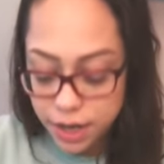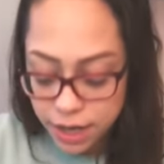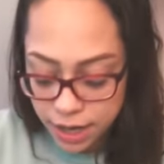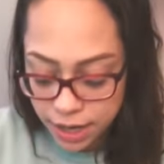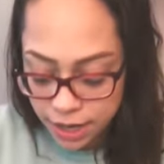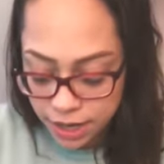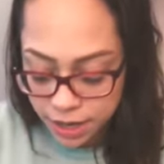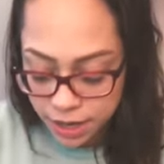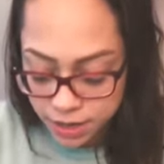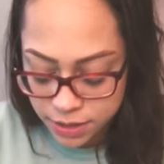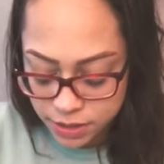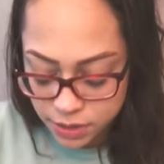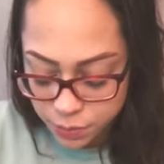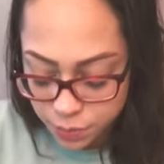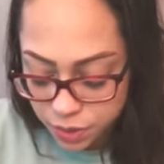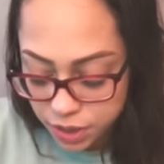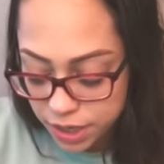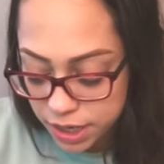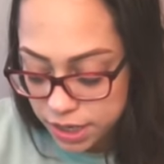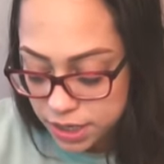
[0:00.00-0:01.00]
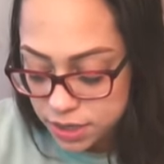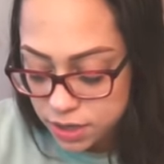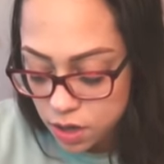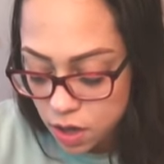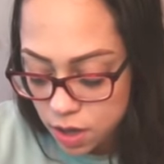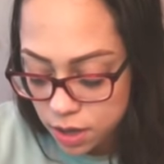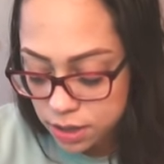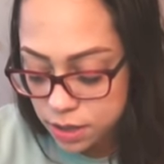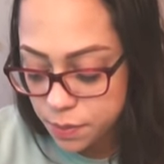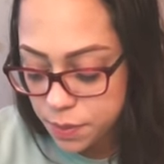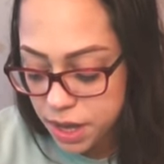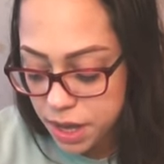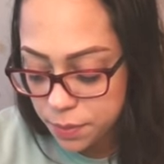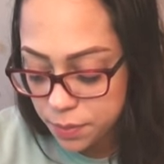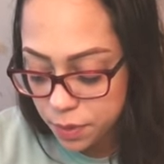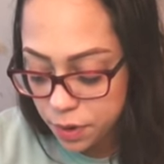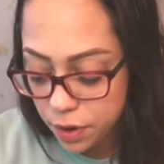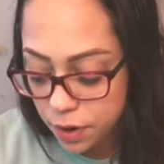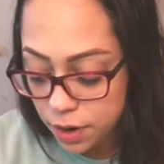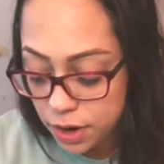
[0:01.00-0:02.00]
and put it on the
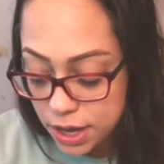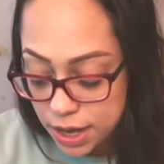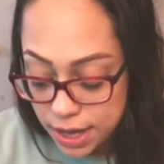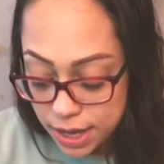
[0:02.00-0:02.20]
paper.